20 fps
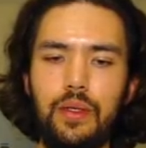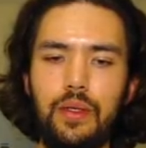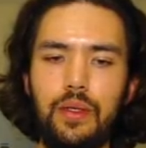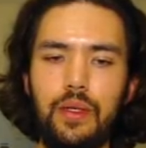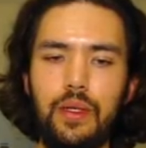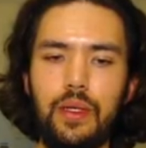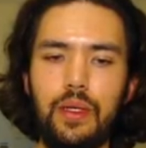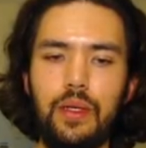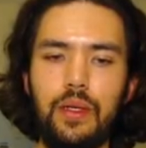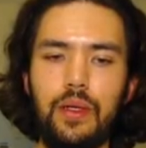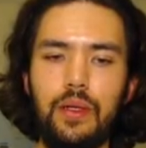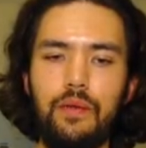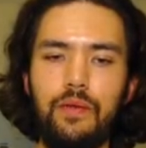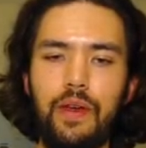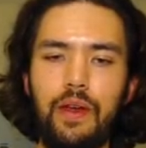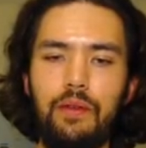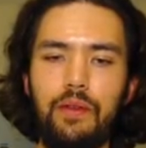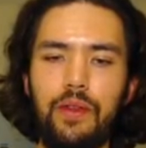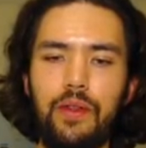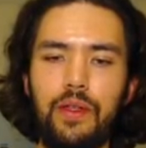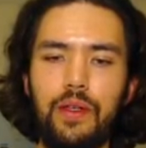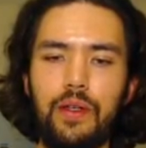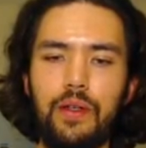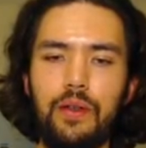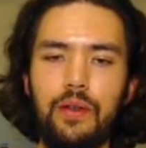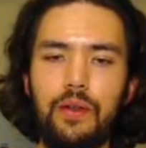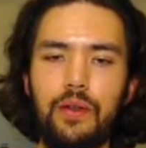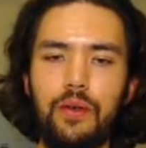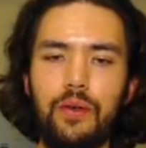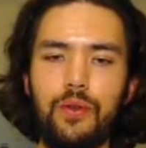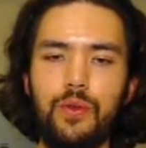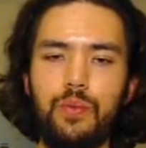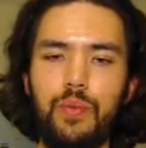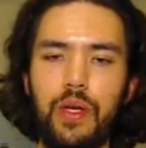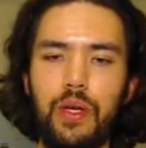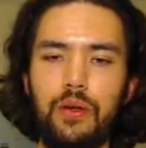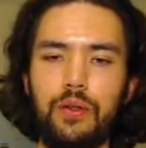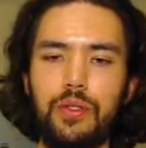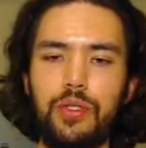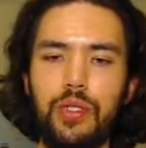And if everything goes
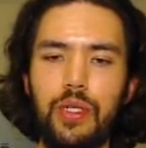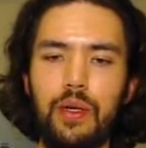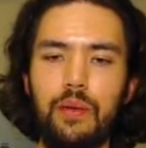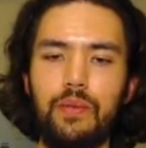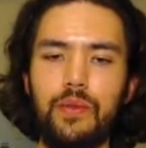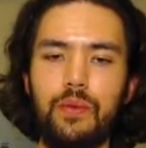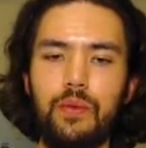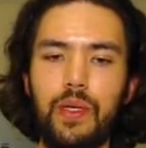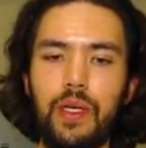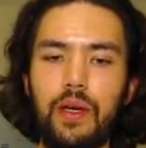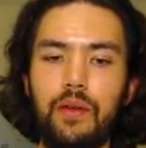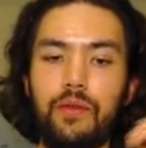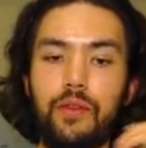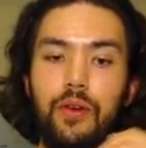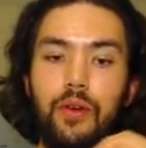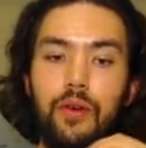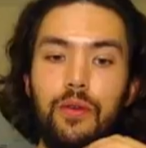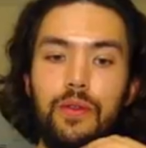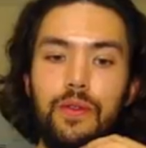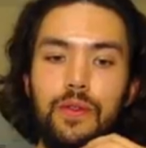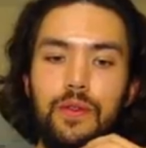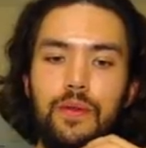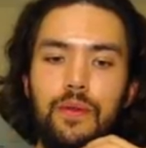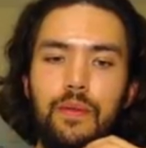pear-shaped, we have Curse.